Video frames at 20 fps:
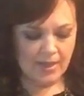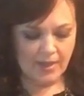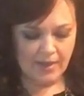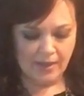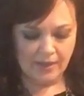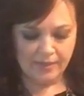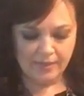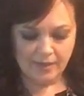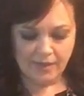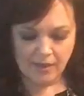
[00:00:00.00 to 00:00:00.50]

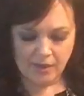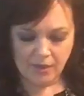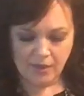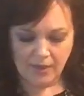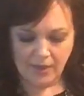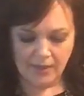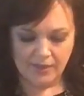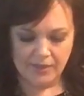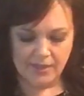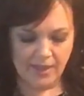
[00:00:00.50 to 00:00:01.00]
And I think I
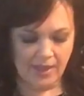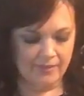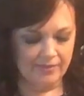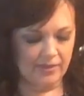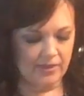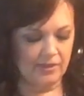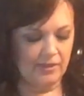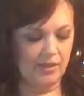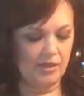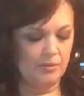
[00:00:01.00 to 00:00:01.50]
would like to have
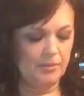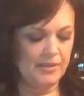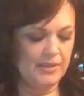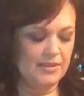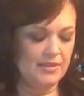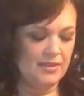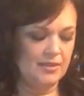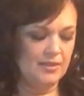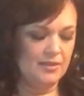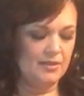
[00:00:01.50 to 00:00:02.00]
it a little bit
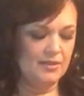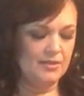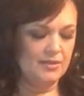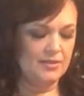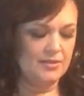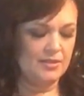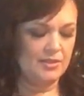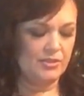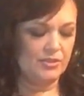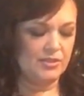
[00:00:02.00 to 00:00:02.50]

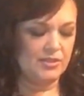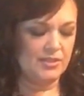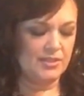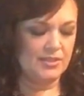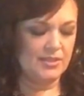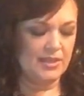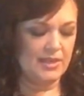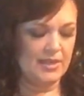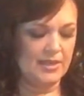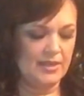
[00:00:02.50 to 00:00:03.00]

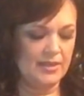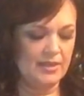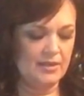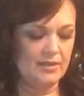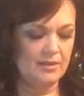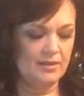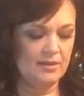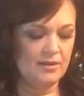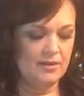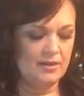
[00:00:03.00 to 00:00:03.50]
citrusy today.
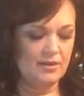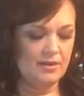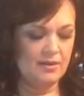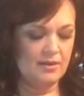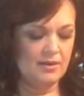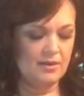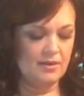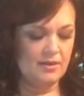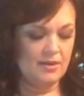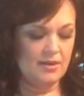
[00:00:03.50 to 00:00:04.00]

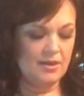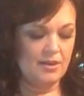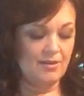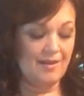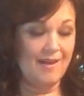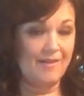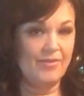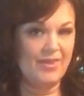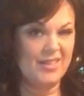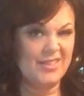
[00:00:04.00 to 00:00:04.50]

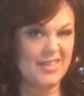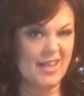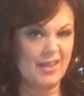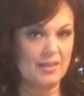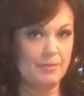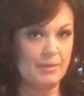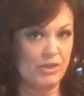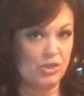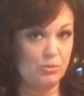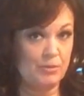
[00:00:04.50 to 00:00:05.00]
You'll have the
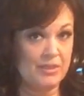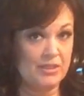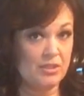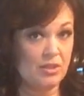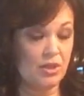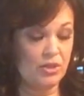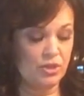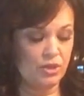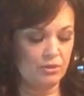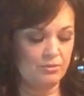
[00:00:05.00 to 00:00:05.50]
exact measurements
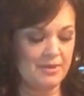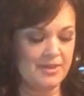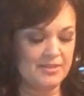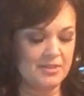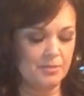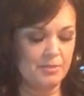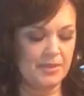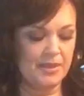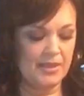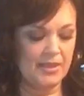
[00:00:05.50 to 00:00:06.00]
on your
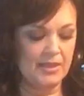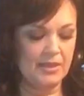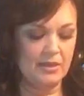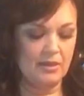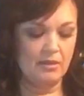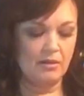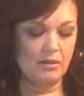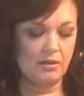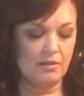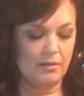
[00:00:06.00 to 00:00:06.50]
recipe
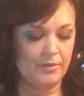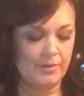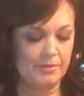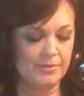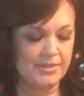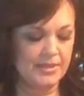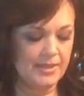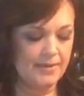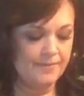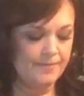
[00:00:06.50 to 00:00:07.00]
on the
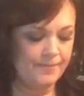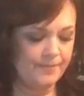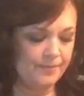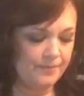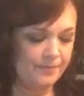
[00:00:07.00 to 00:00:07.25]
website.